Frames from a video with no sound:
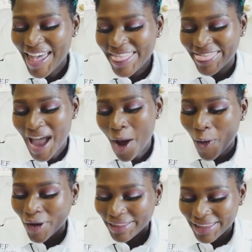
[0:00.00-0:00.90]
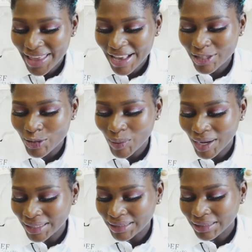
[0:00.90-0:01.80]
Now the next
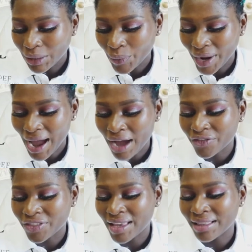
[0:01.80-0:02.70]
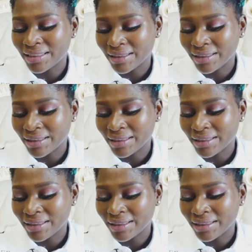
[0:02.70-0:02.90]
one, we have the